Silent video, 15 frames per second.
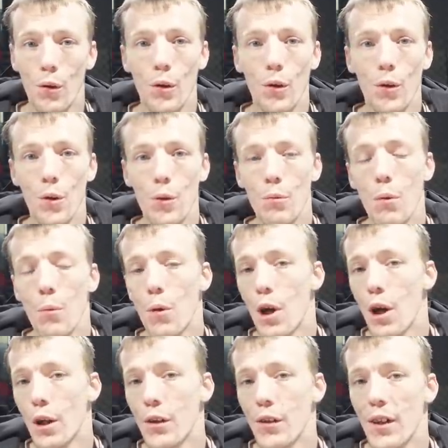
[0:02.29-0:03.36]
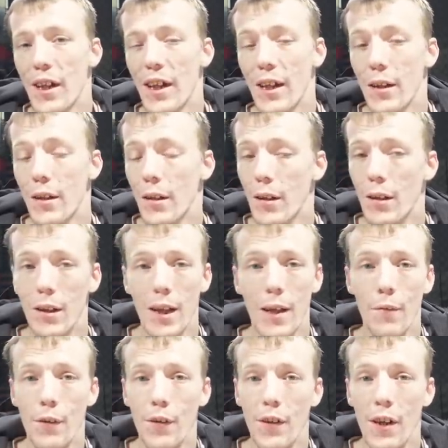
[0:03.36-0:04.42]
who works in
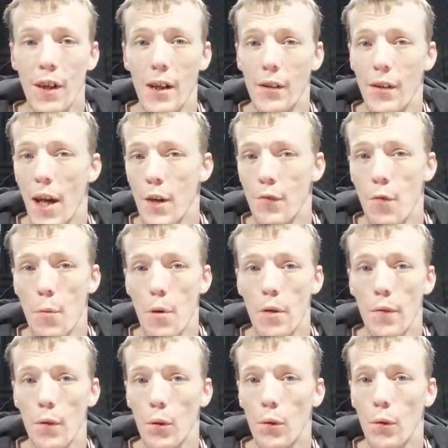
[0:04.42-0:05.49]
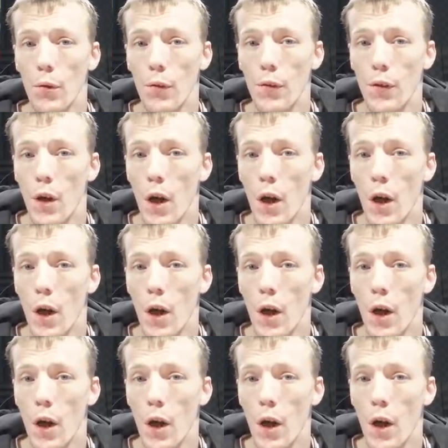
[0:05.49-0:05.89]
clearances, house removals,